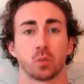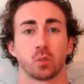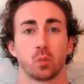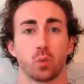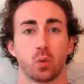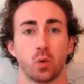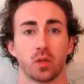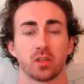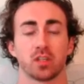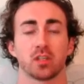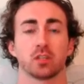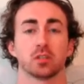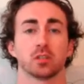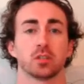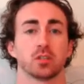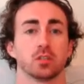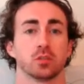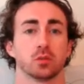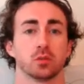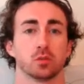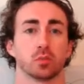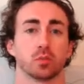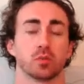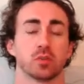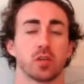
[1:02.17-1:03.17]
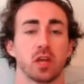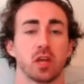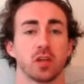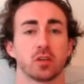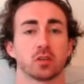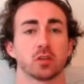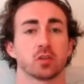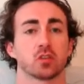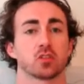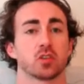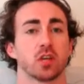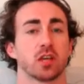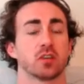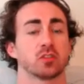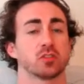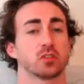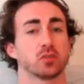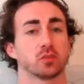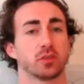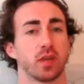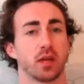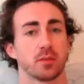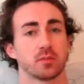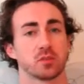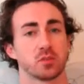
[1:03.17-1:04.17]
What are you going to do? Are you going to train 2
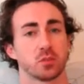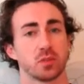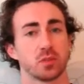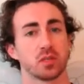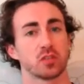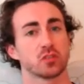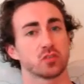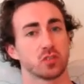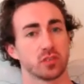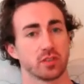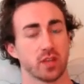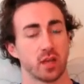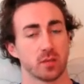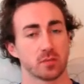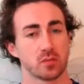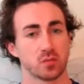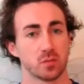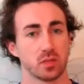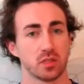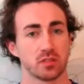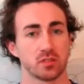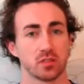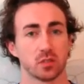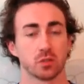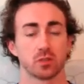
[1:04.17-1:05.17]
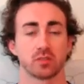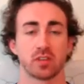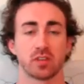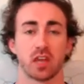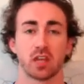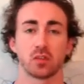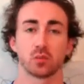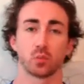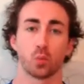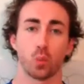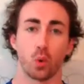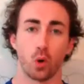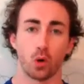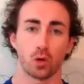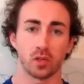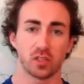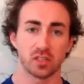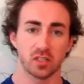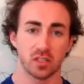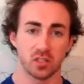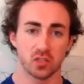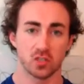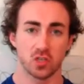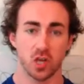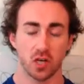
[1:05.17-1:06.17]
times a week, 3 times a week? Do you intend
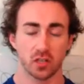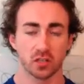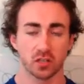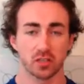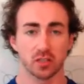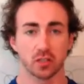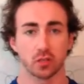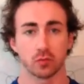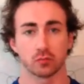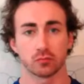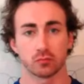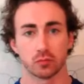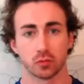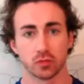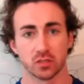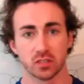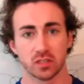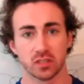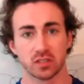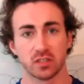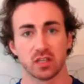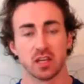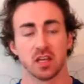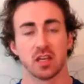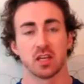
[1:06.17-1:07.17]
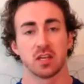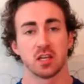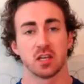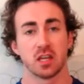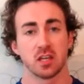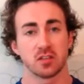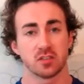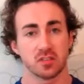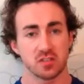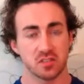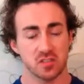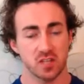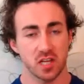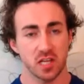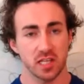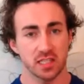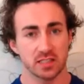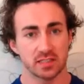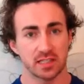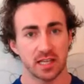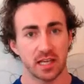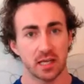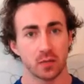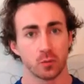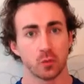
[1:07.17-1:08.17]
walking it, jogging it, running it? Decide
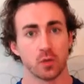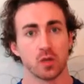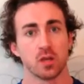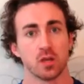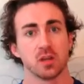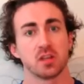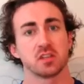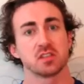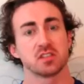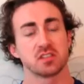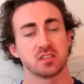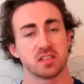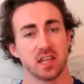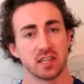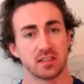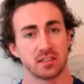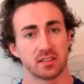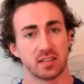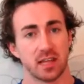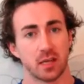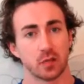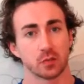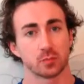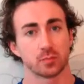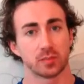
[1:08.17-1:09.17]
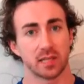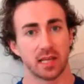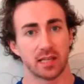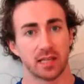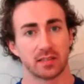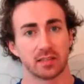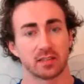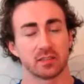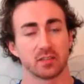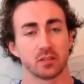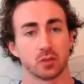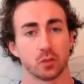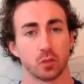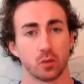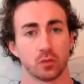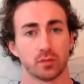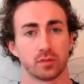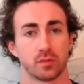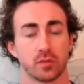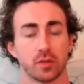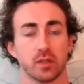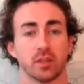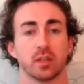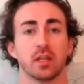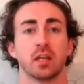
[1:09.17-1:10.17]
now, set it out, plan it and go
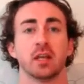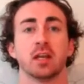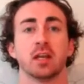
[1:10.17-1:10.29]
for it.